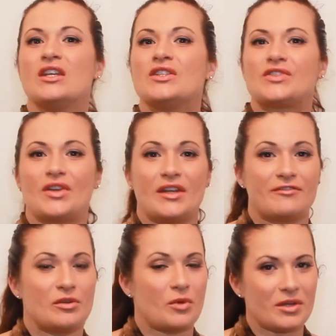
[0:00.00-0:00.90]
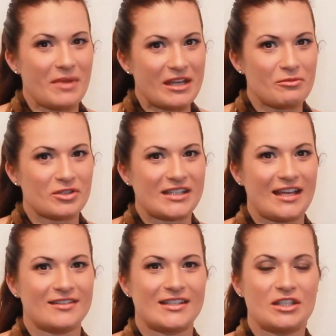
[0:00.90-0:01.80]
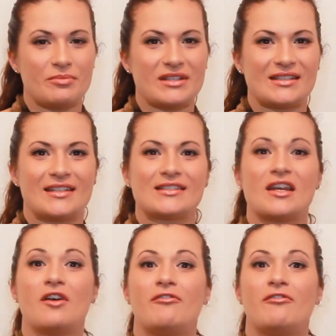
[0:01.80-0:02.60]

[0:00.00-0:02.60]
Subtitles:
So if you want to make more sales in your business,